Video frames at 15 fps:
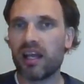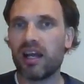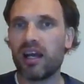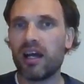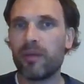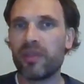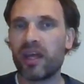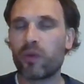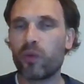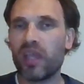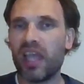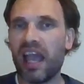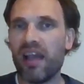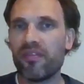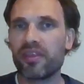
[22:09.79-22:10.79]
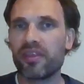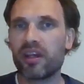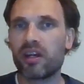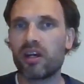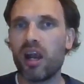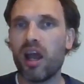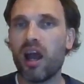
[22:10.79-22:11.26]
that we have
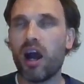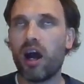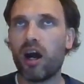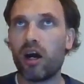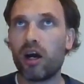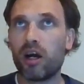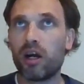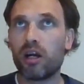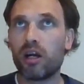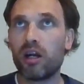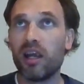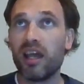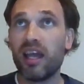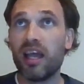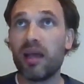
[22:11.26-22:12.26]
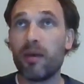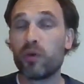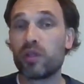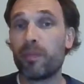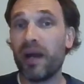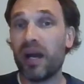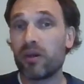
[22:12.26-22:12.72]
there are
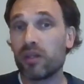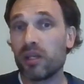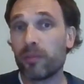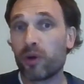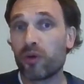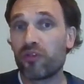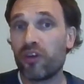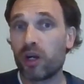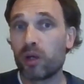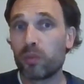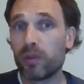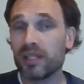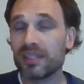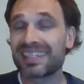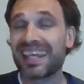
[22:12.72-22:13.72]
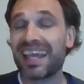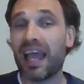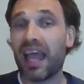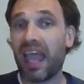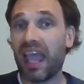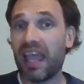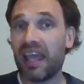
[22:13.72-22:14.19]
with bounded number of variables
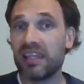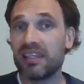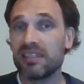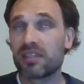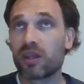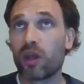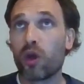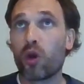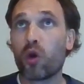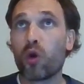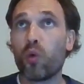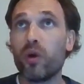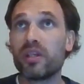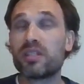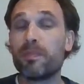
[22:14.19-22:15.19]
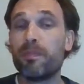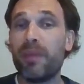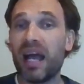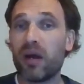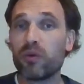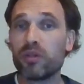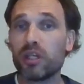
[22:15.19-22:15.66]
and with
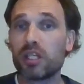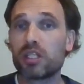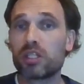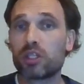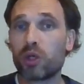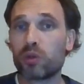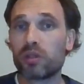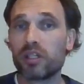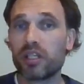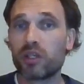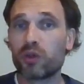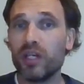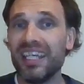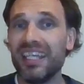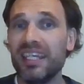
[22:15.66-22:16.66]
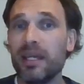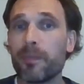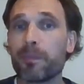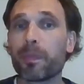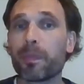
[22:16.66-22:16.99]
bounded total degree.